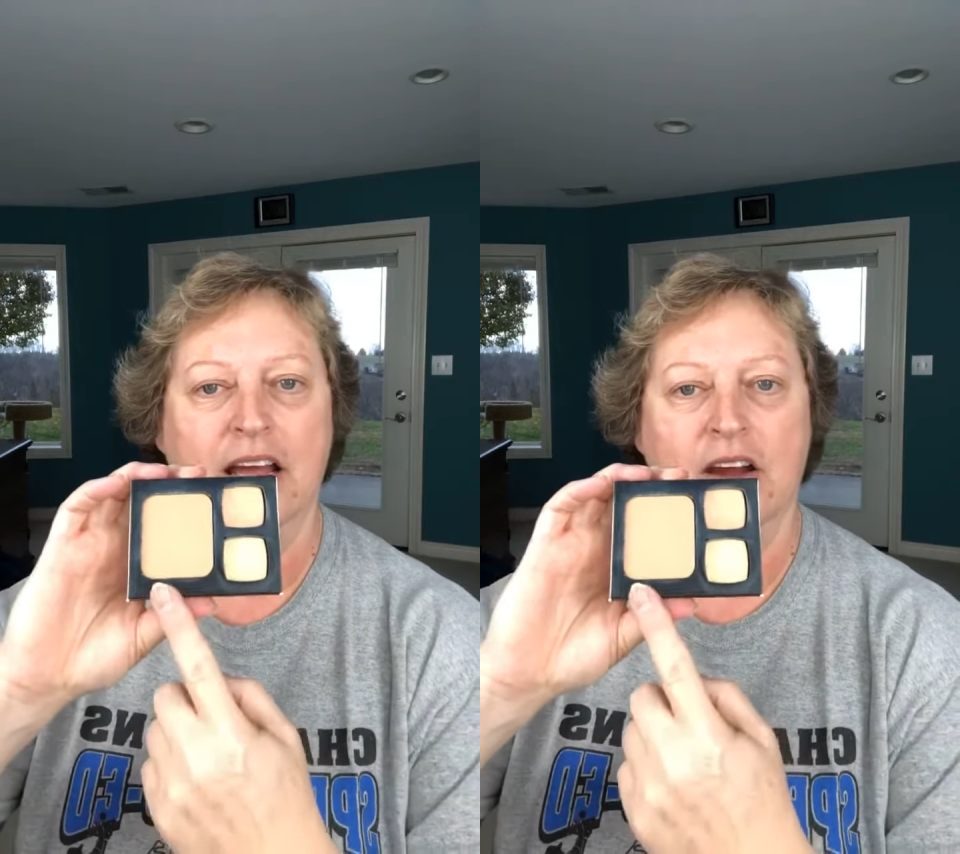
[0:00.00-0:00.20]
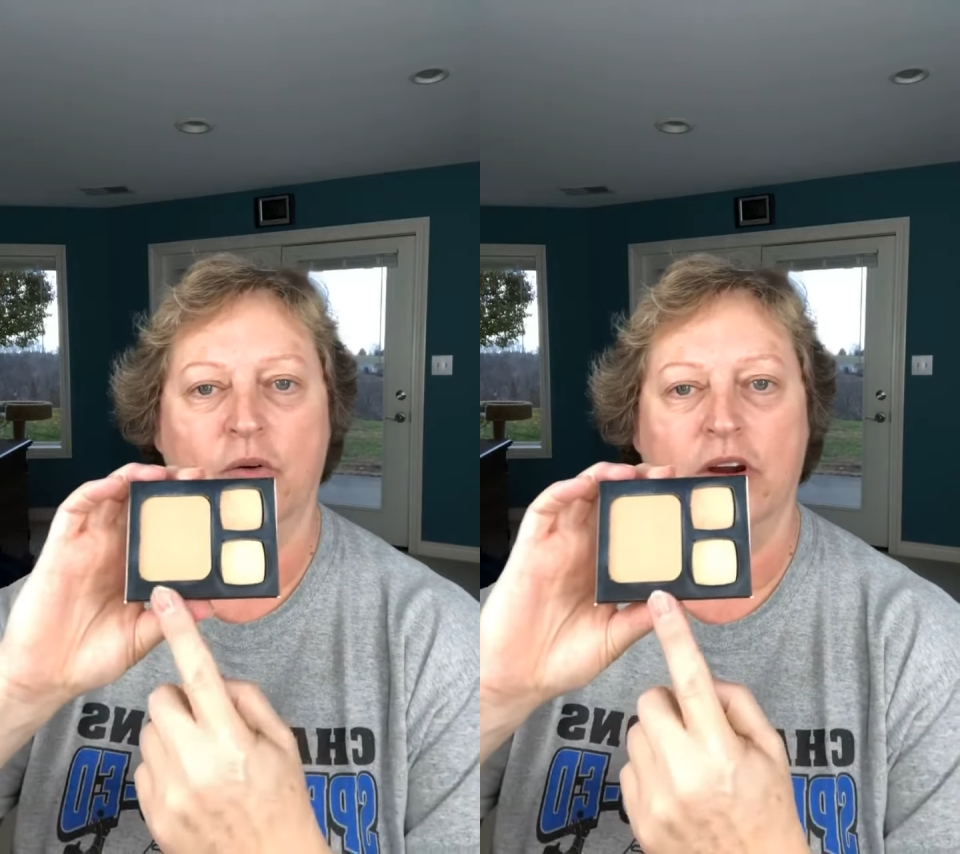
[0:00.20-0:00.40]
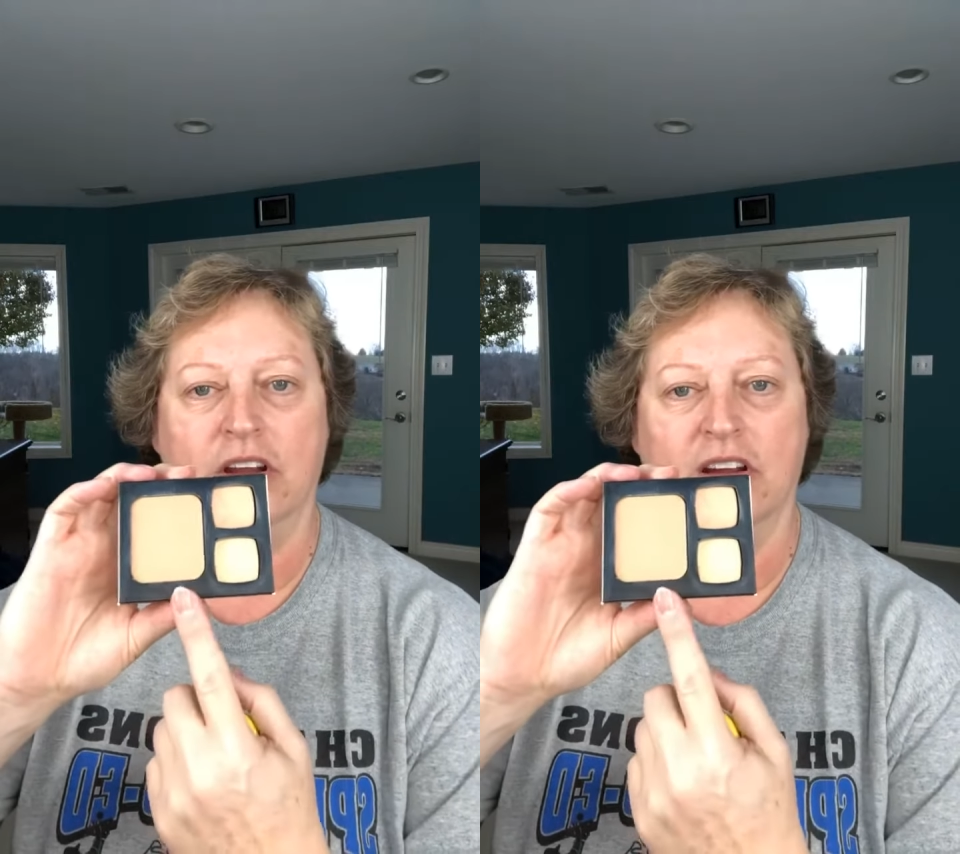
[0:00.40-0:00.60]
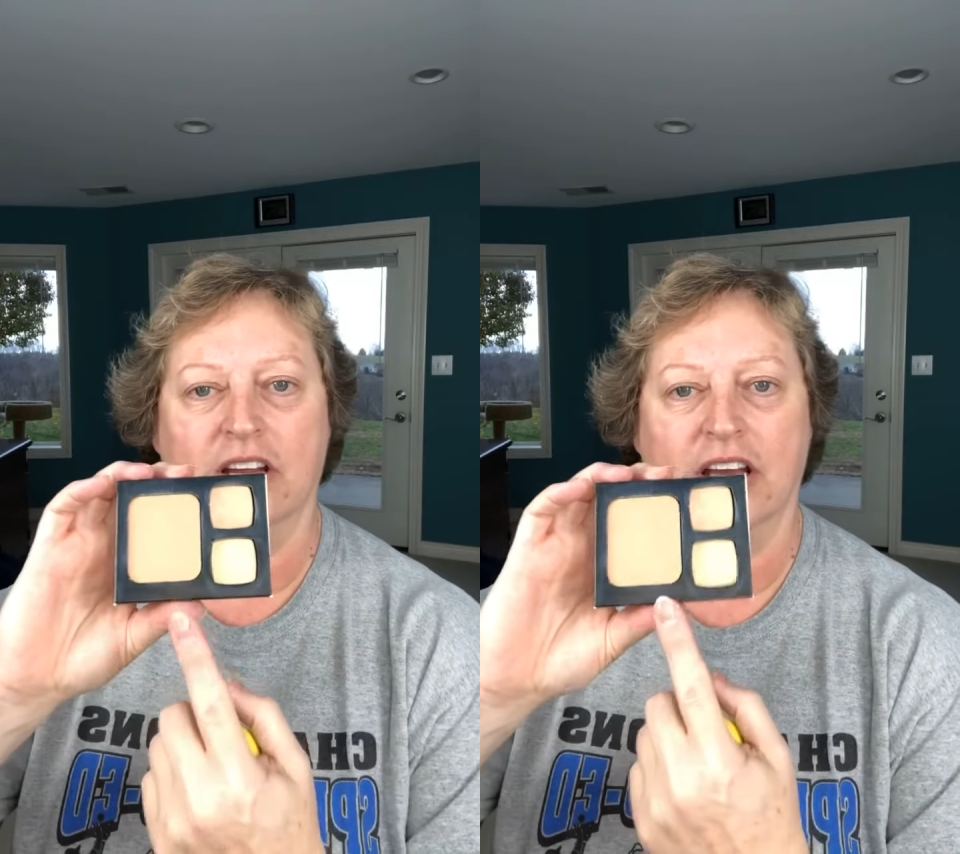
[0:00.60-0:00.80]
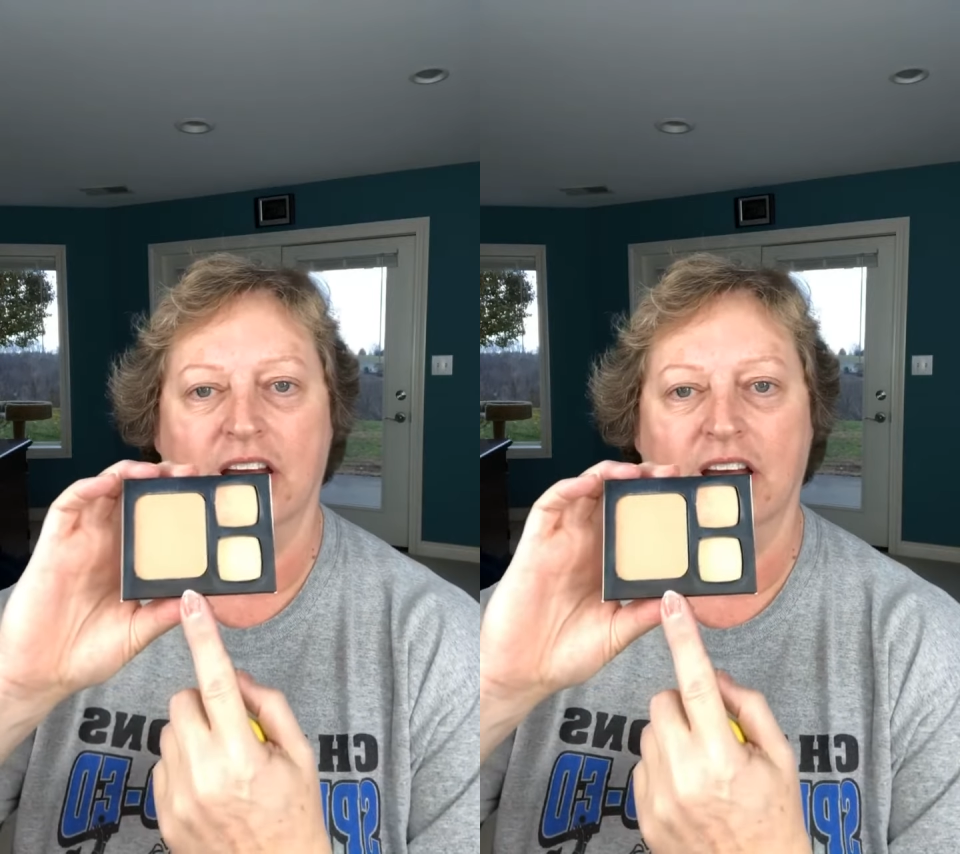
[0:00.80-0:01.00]
where you can
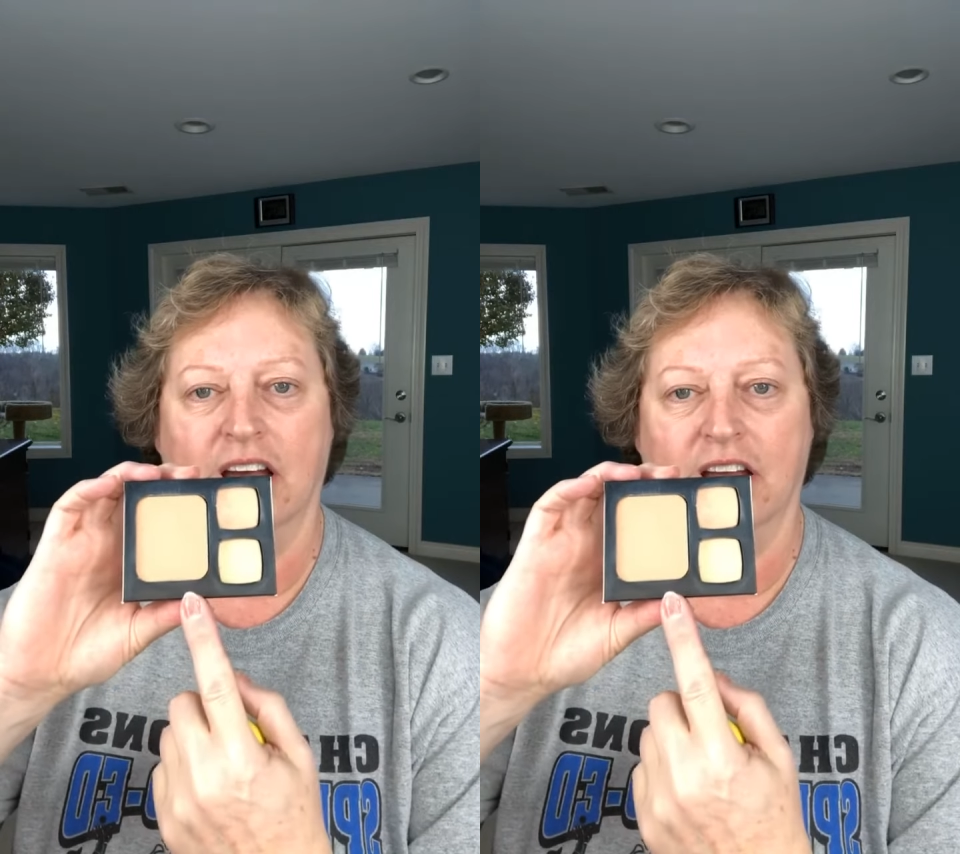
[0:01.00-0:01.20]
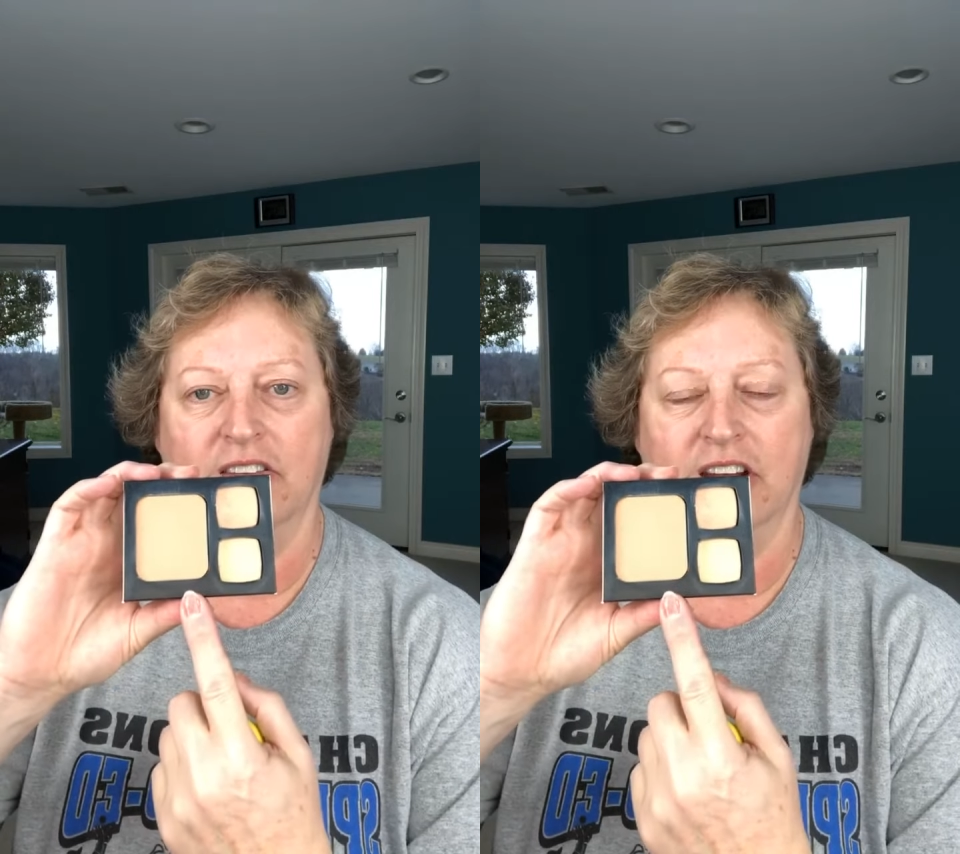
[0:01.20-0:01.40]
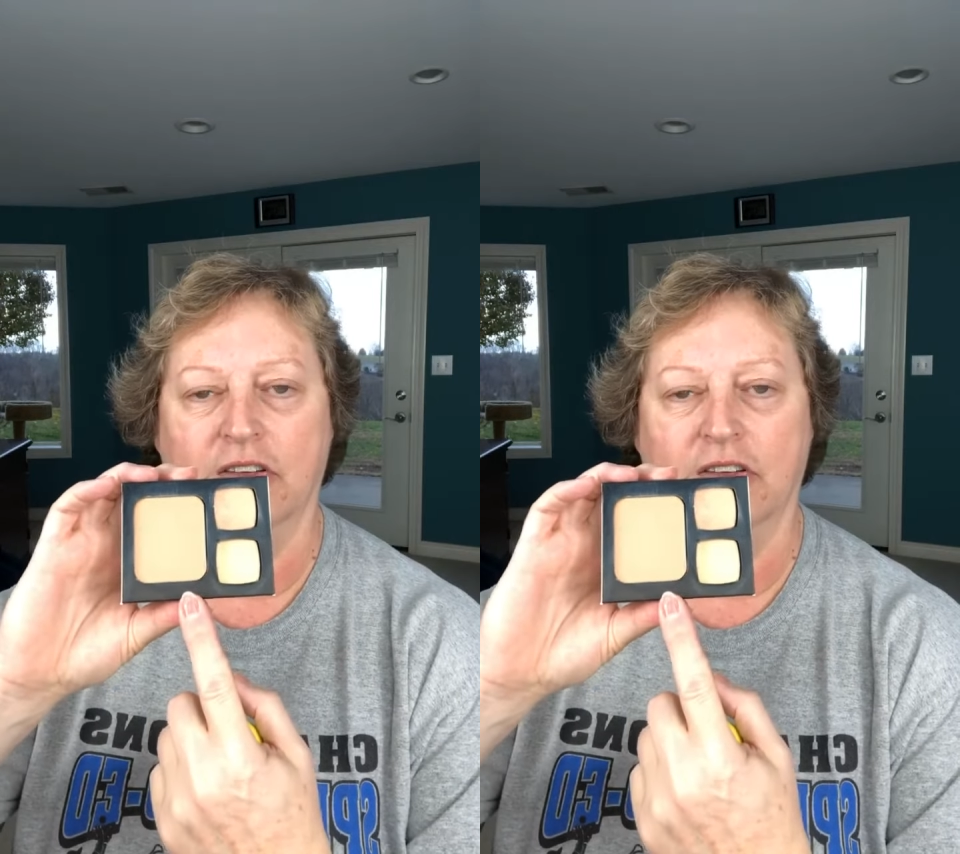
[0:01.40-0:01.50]
get a single